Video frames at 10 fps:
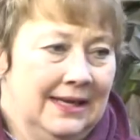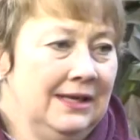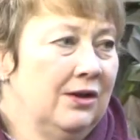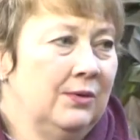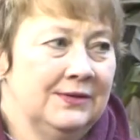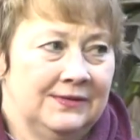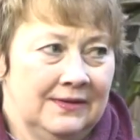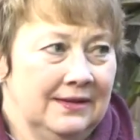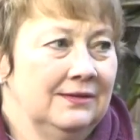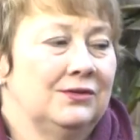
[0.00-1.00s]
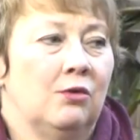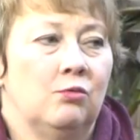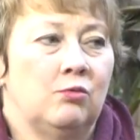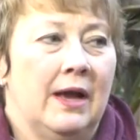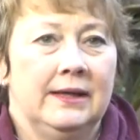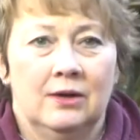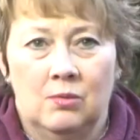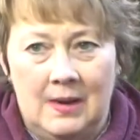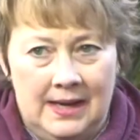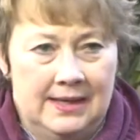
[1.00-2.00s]
He noticed things right
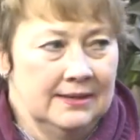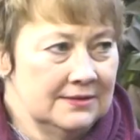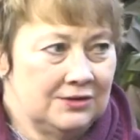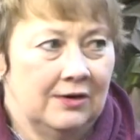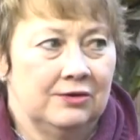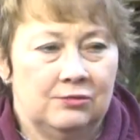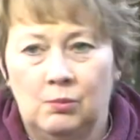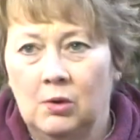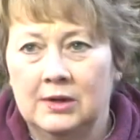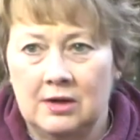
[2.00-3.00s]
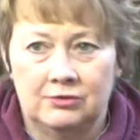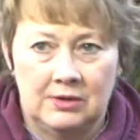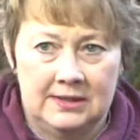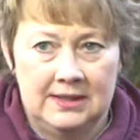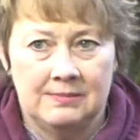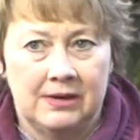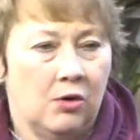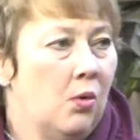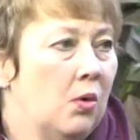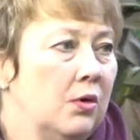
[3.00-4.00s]
away and started working on trying to get my
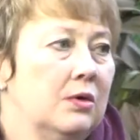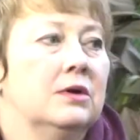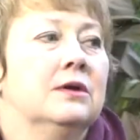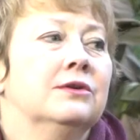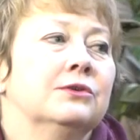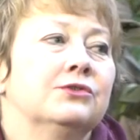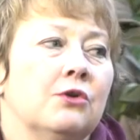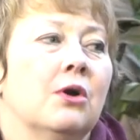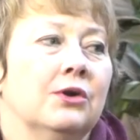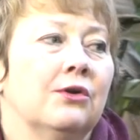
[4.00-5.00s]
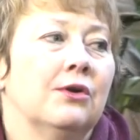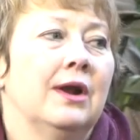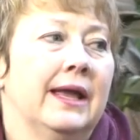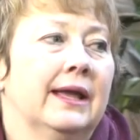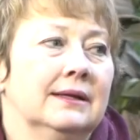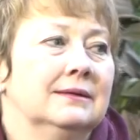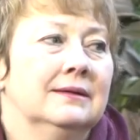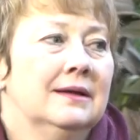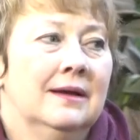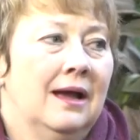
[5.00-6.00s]
core stronger, and
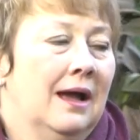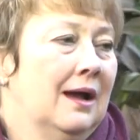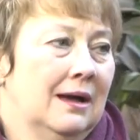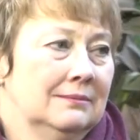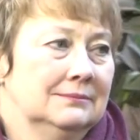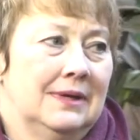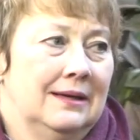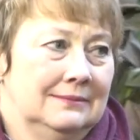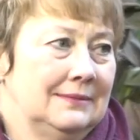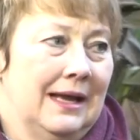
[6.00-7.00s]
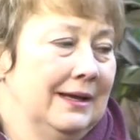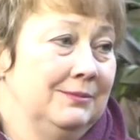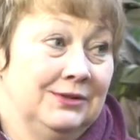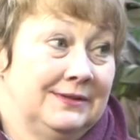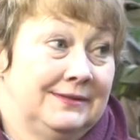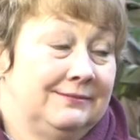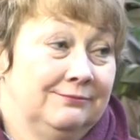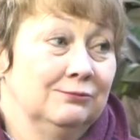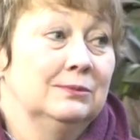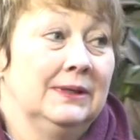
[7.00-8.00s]
I'm just
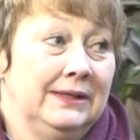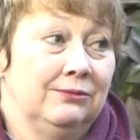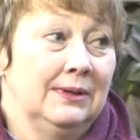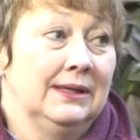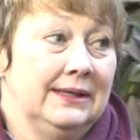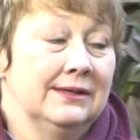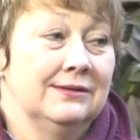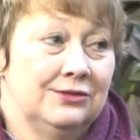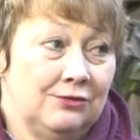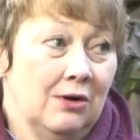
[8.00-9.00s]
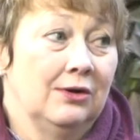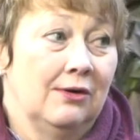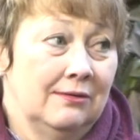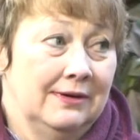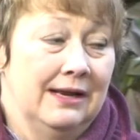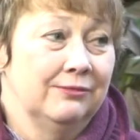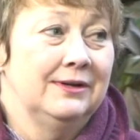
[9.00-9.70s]
really getting stronger every